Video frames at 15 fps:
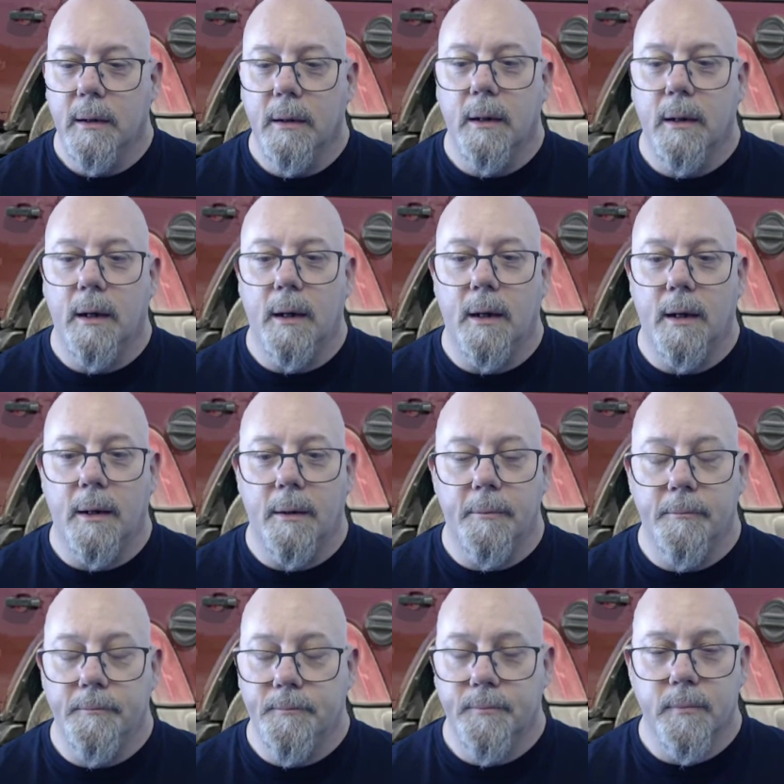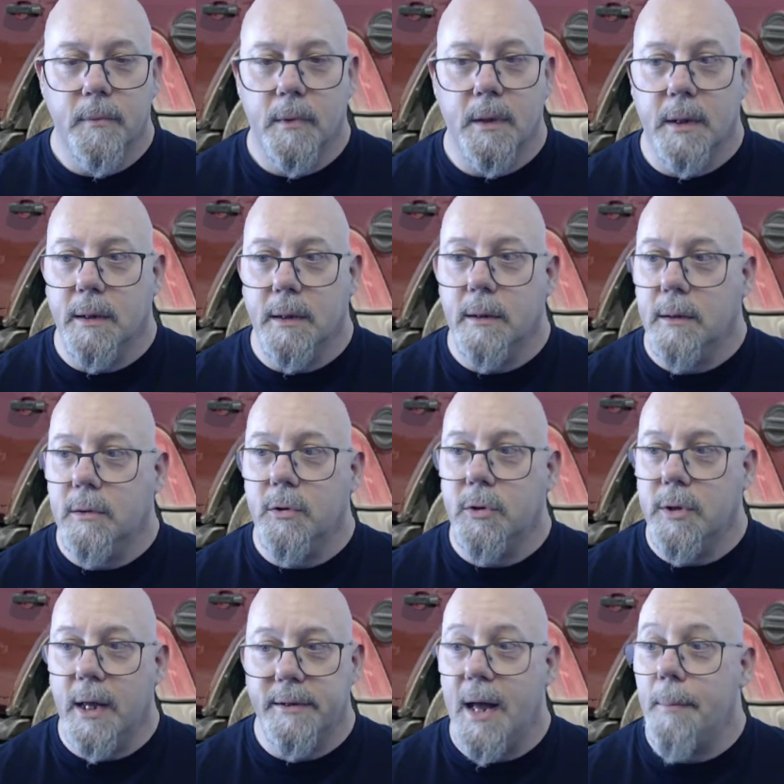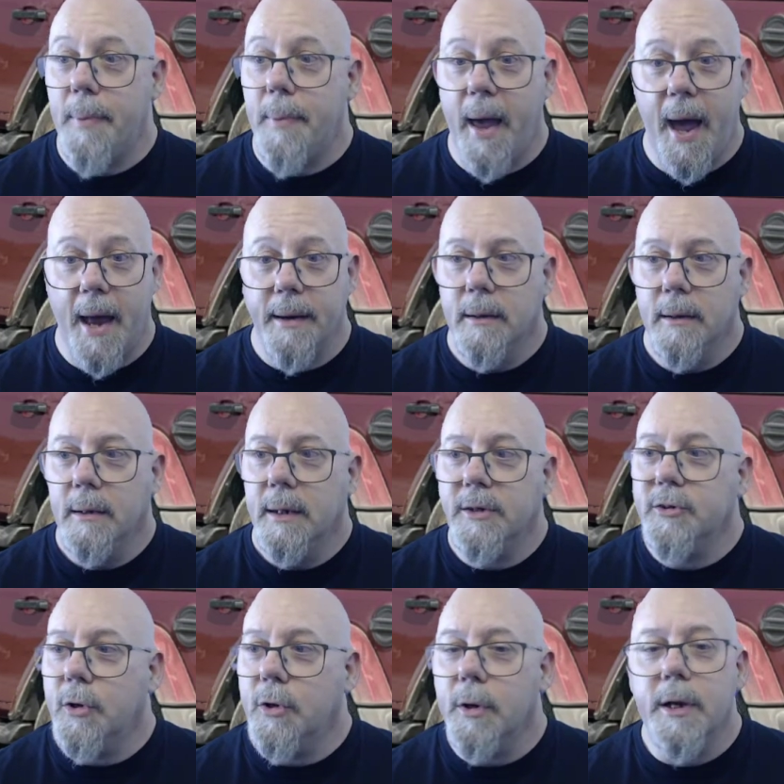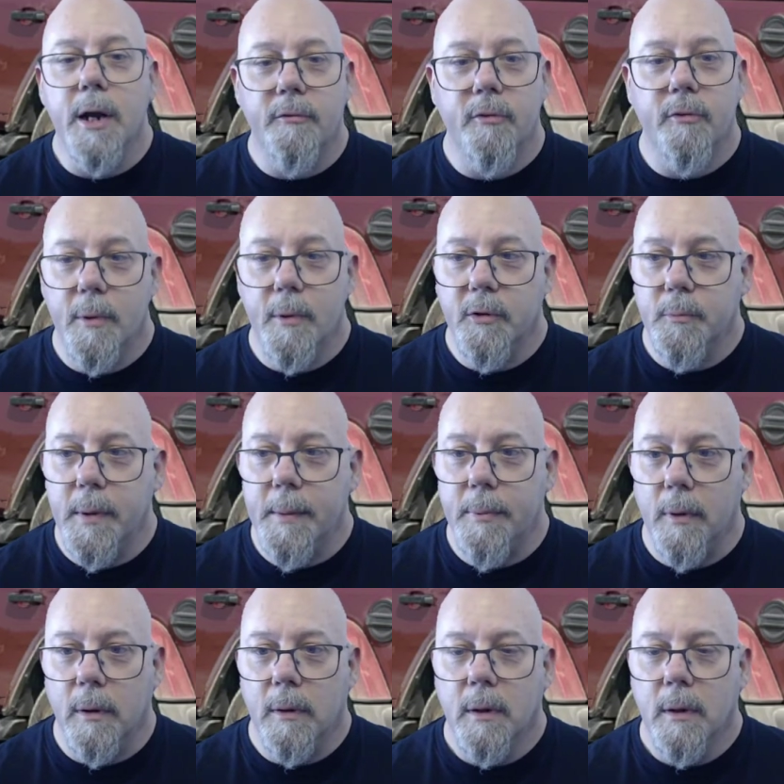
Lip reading: That's not bad. It's good enough for most people.